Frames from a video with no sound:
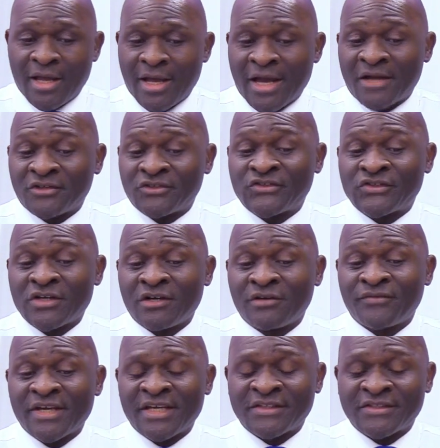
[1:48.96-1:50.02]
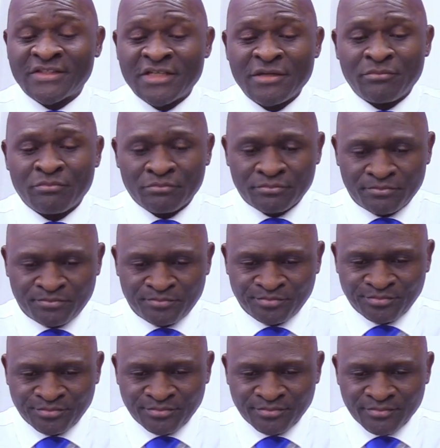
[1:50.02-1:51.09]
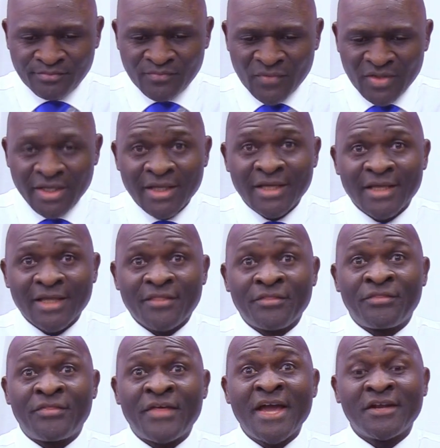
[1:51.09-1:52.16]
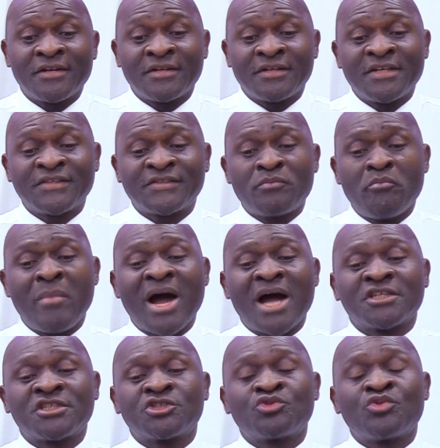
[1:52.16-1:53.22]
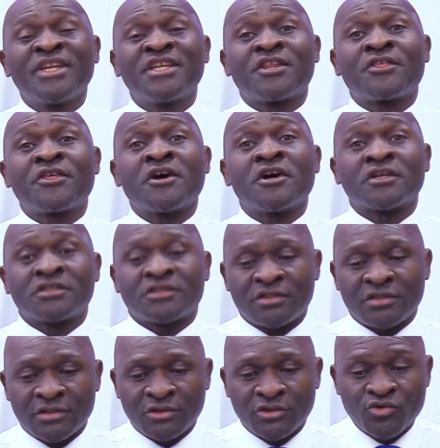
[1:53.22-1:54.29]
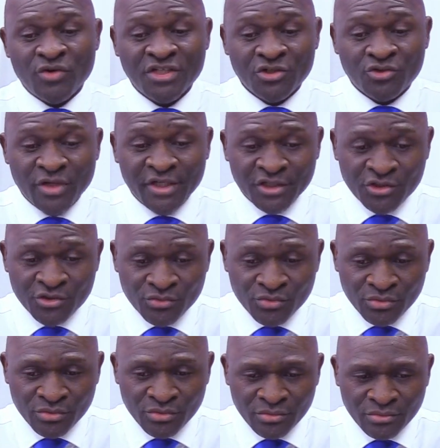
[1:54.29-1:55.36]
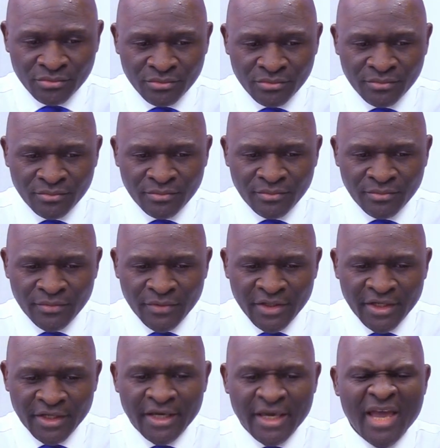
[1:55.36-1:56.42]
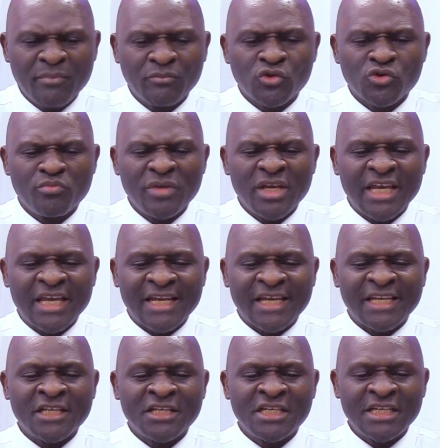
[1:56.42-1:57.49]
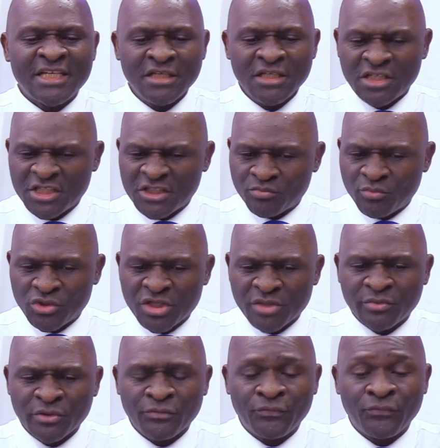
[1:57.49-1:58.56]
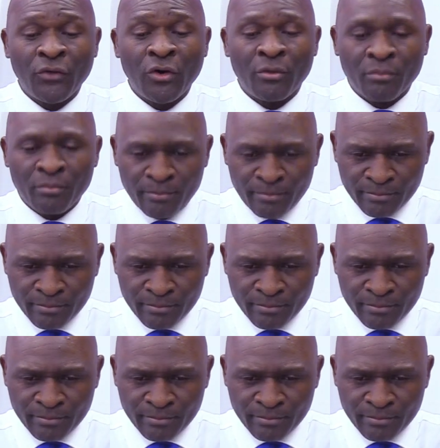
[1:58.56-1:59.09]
and self esteem. Then, this March 23rd, 2022, he came to me in an disputable form.